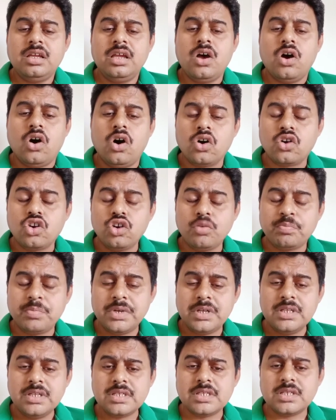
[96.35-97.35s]

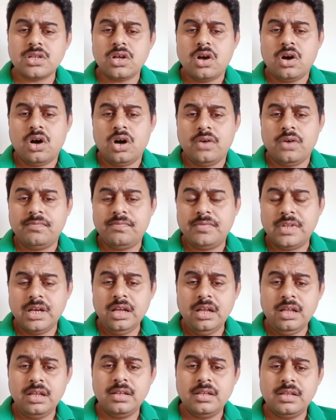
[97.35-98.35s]
occupants of
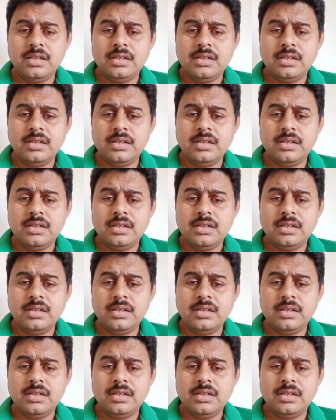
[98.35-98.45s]
the